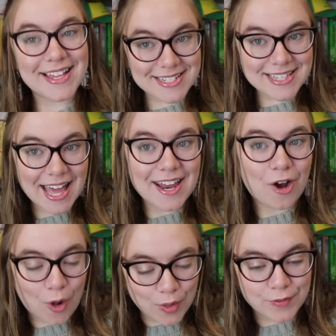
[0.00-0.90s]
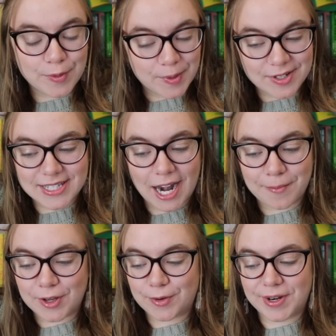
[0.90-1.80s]
Is that all of the books that I'm
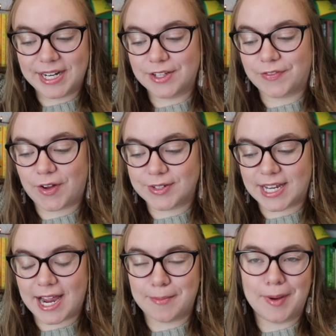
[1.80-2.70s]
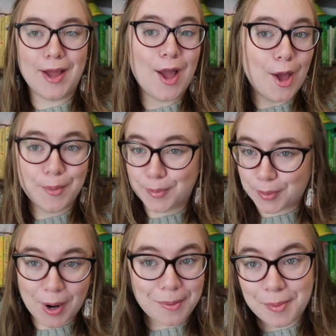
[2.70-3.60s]
going to read in the fall time?
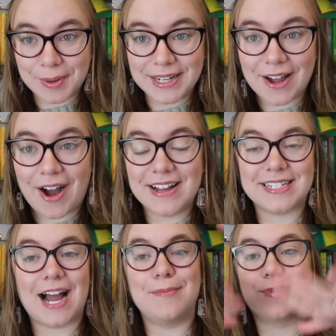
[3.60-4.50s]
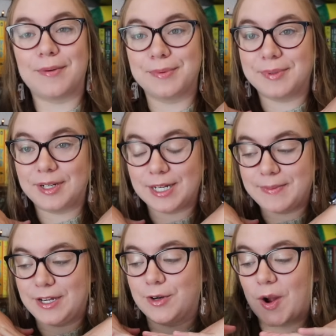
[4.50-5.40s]
Probably not. I'm probably going to
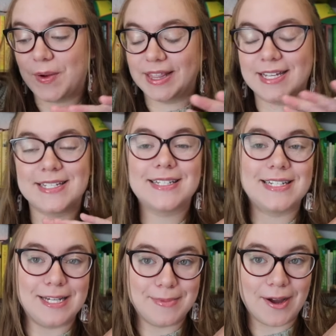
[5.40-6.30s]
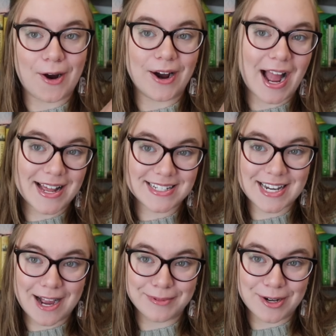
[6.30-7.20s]
be growing this TBR as
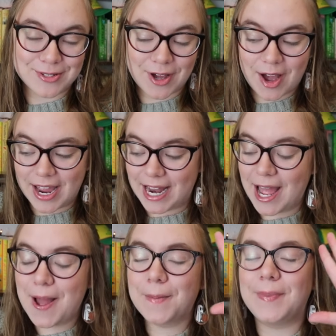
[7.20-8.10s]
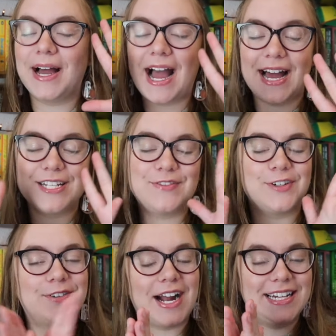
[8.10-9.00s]
time goes on. But as
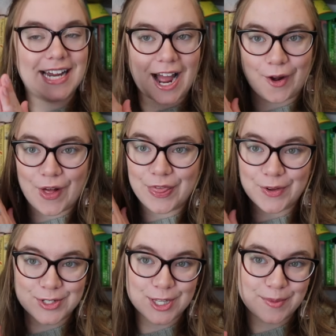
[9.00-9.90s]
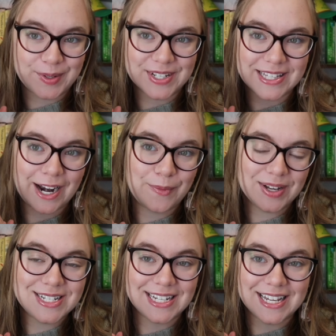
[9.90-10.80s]
for right now, those are the books that I
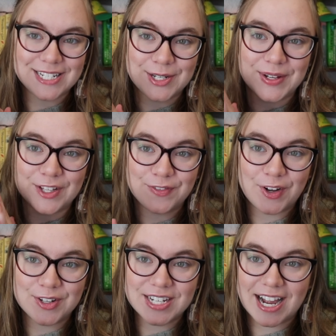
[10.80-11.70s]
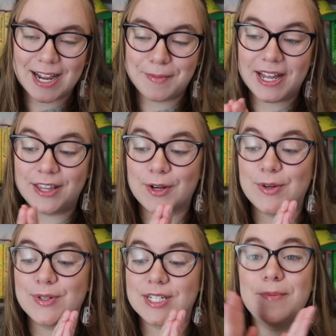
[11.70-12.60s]
want to get to in the fall time. And
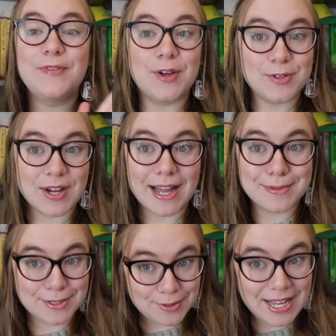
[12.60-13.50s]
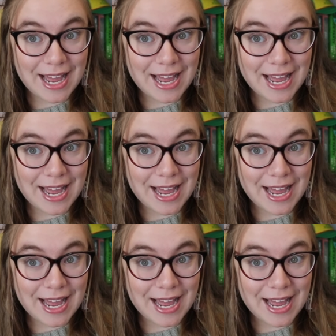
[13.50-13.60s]
though some of those I absolutely